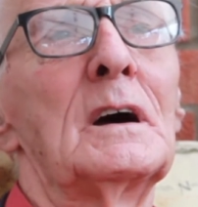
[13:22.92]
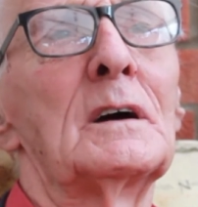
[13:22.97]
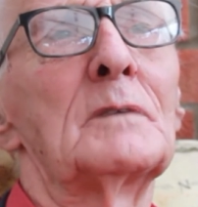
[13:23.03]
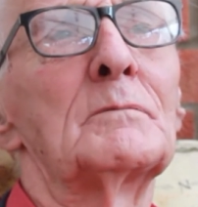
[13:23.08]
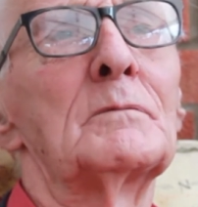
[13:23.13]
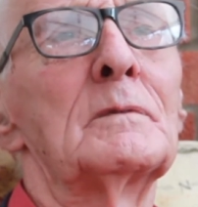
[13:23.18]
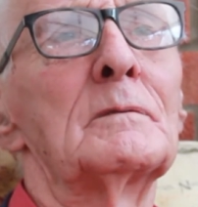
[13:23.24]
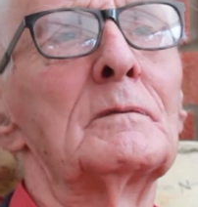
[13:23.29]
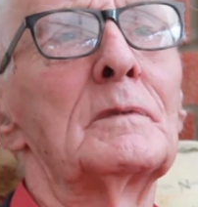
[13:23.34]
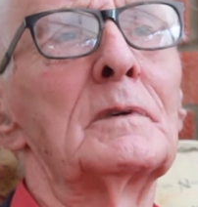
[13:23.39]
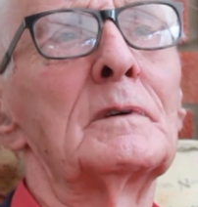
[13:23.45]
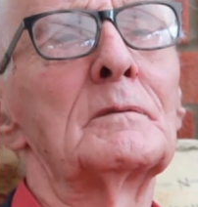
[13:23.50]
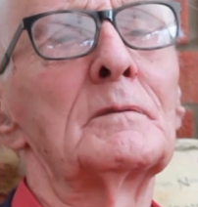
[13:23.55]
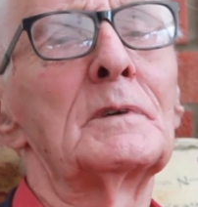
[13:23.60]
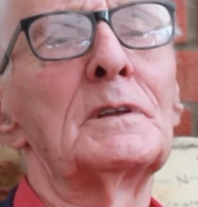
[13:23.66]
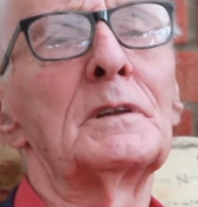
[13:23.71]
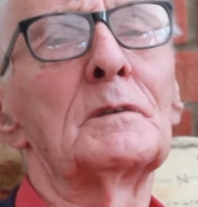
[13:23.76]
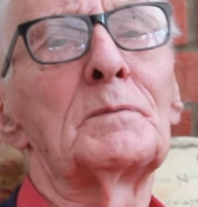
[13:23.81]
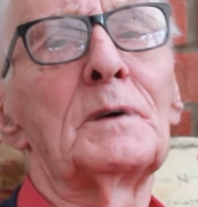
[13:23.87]
And
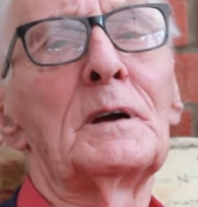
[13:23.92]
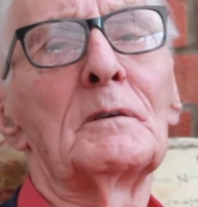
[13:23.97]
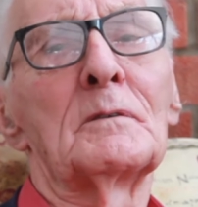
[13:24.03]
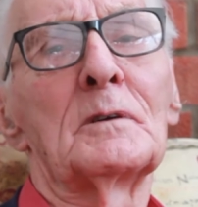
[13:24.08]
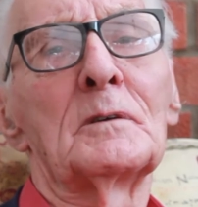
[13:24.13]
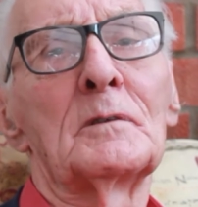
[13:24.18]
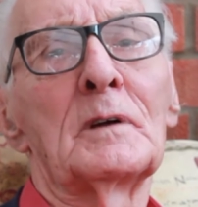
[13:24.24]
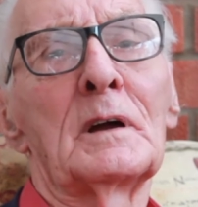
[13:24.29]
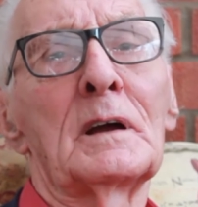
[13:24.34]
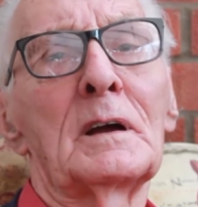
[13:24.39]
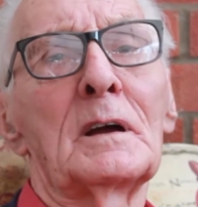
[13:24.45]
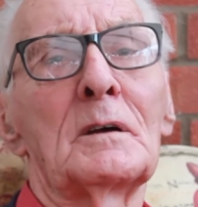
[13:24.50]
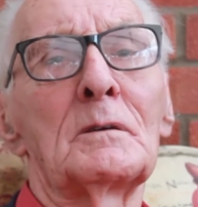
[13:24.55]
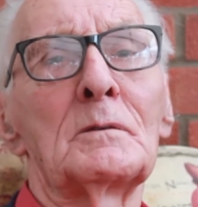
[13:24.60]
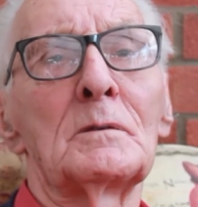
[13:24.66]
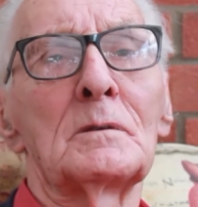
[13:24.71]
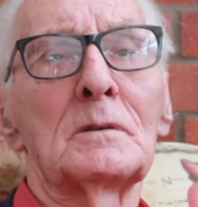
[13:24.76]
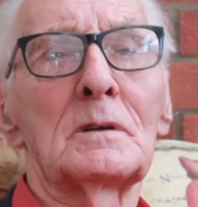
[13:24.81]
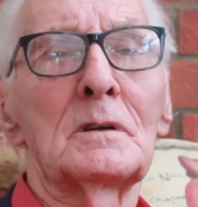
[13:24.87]
when the petrol rang
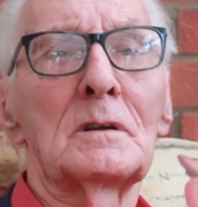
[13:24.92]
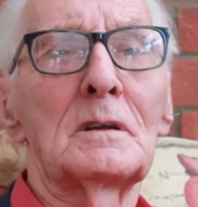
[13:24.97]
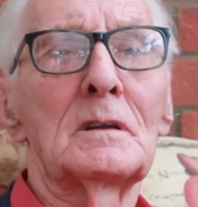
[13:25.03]
out,